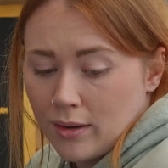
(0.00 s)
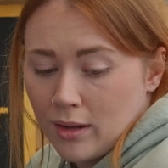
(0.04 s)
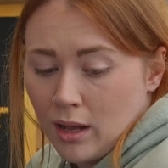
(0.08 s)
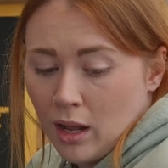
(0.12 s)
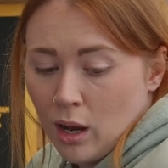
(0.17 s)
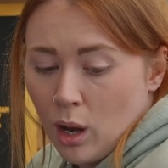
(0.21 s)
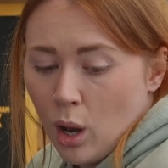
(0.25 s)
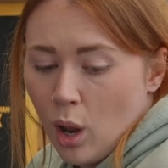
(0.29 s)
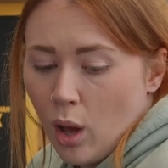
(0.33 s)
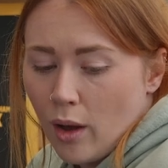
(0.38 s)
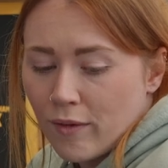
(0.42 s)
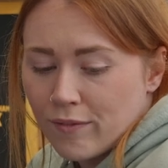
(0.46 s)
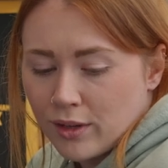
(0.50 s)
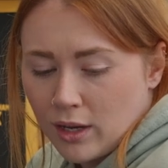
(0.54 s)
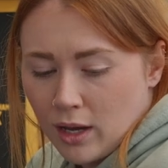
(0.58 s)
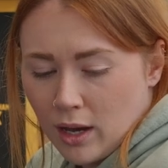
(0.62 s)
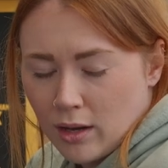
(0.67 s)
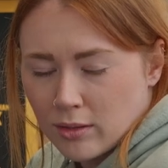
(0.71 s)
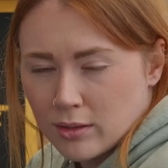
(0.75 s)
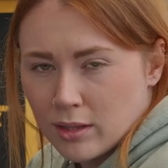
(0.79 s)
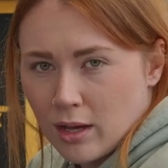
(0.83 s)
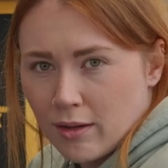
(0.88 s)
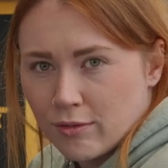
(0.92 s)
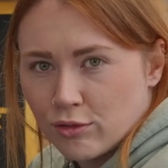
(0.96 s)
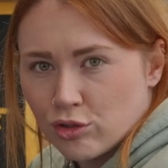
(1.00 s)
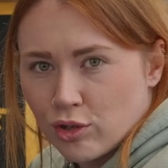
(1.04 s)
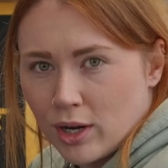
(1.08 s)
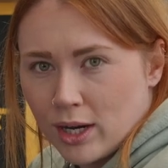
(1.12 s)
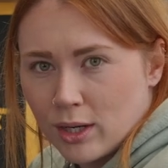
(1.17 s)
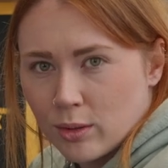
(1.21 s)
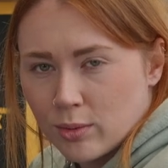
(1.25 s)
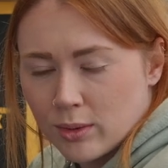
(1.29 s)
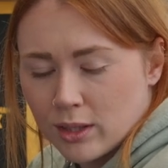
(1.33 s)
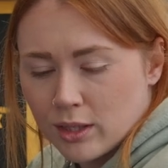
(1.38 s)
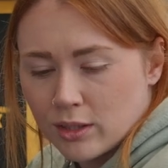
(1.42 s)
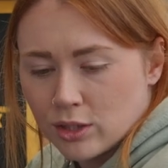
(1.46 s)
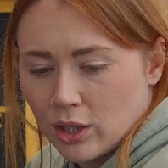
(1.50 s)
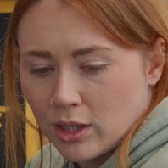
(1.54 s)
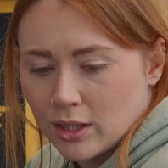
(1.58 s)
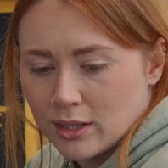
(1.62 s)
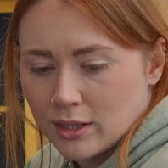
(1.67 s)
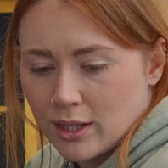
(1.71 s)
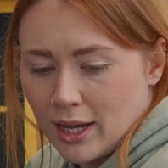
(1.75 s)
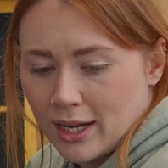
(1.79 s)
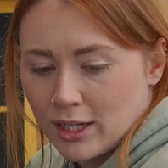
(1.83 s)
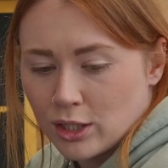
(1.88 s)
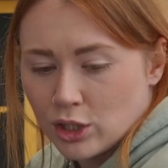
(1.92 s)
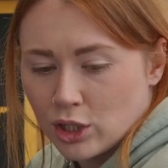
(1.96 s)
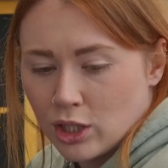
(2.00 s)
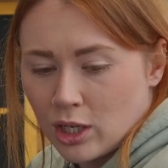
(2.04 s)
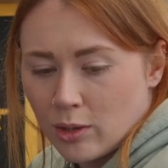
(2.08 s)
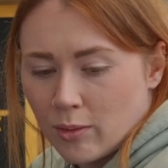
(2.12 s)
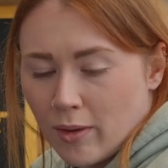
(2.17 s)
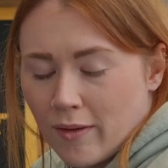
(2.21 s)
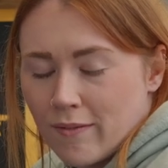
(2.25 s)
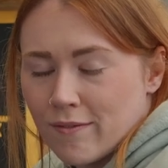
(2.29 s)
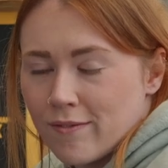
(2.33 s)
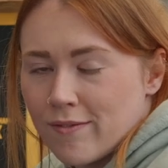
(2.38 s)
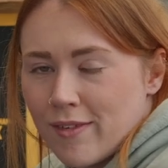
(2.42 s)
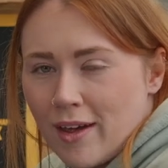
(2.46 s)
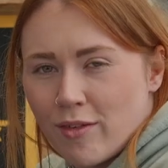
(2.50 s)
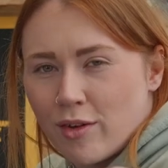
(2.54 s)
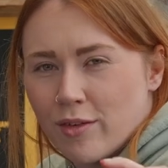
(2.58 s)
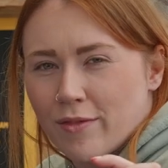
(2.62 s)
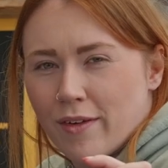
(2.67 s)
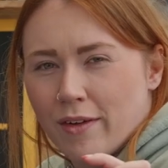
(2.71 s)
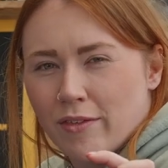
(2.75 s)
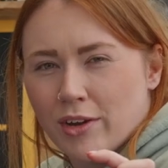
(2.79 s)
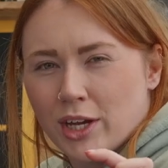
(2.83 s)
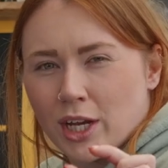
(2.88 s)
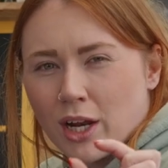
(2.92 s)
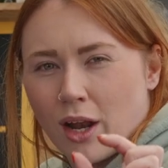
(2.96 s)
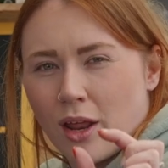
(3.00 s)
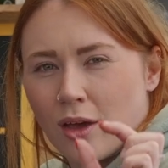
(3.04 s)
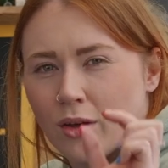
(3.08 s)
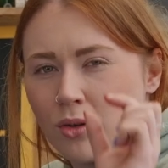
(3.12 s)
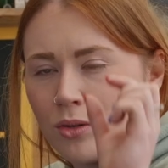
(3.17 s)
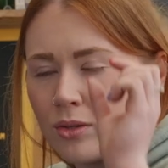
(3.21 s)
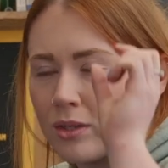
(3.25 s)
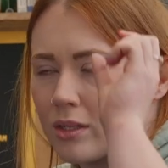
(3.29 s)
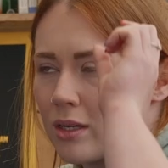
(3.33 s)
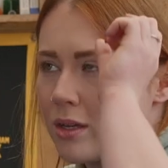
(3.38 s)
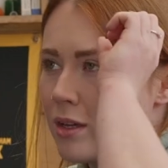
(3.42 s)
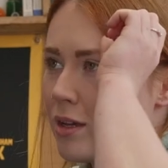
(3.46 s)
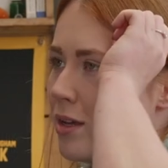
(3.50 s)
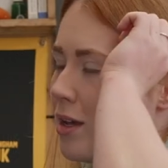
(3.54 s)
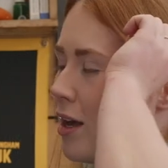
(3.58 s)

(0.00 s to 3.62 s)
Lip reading: A lot of the girls that I've trained with at Giants HQ are very, very close.